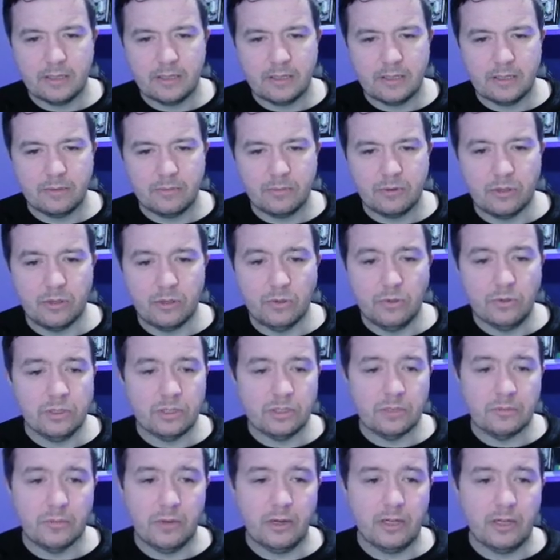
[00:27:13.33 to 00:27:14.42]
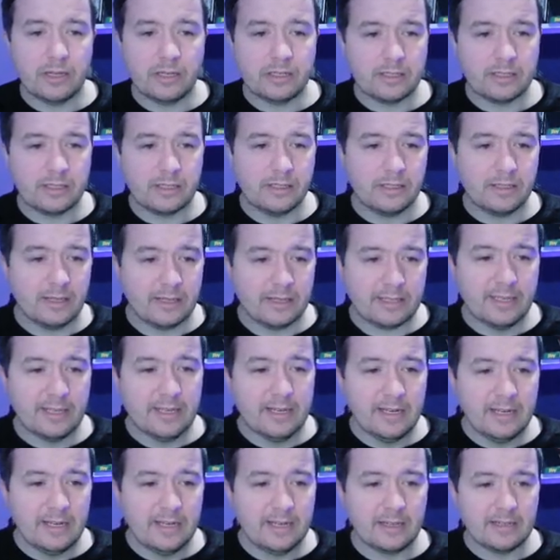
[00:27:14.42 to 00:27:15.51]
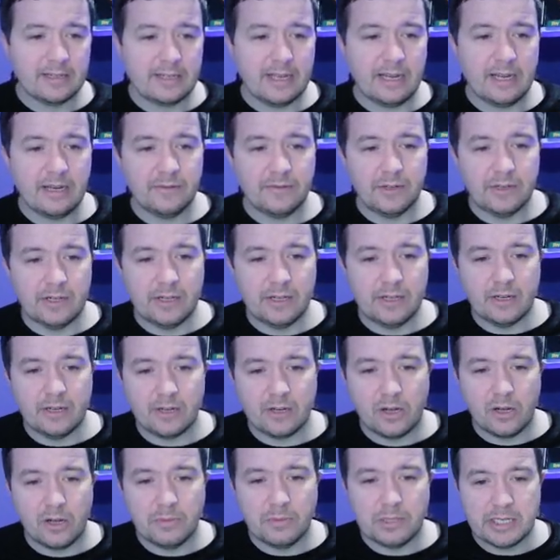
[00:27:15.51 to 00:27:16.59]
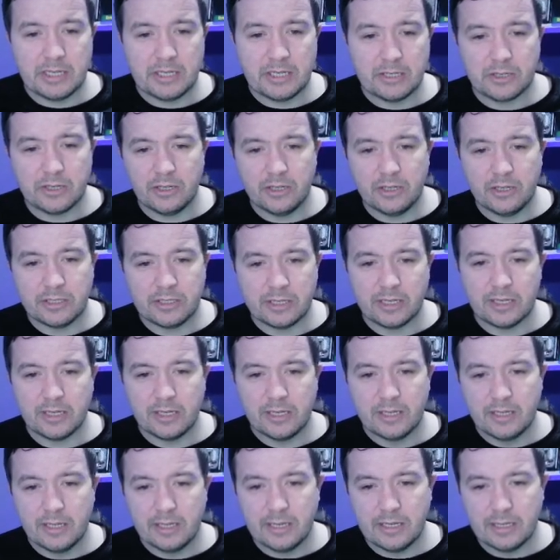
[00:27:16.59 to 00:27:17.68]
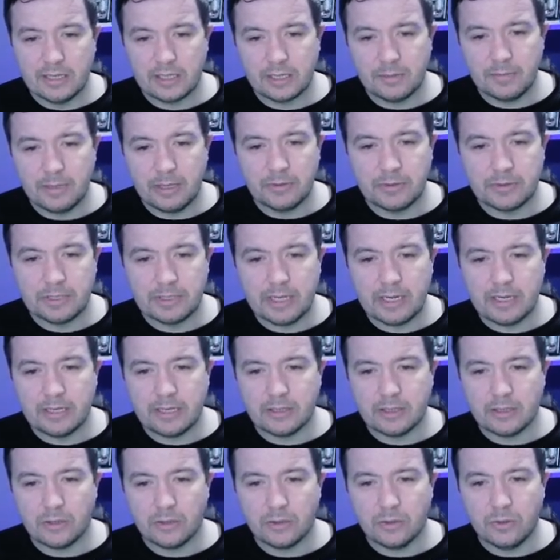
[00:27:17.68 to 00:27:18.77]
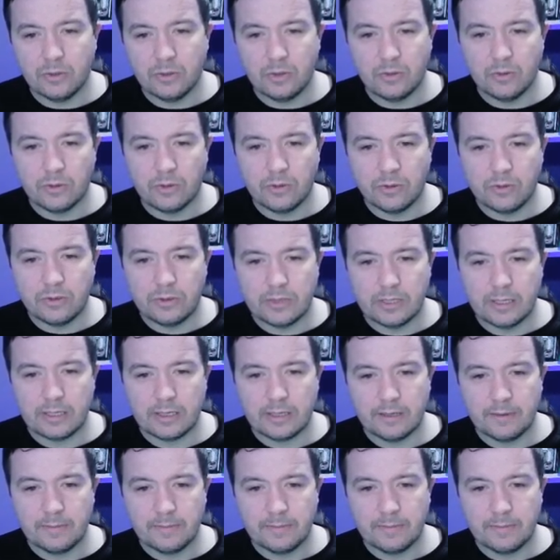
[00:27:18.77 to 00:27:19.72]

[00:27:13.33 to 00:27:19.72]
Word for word: But he loses the ball, actually. That's a kind of a uh, commentator's cursor. Here's Camelo Size, Angulo, Kusik.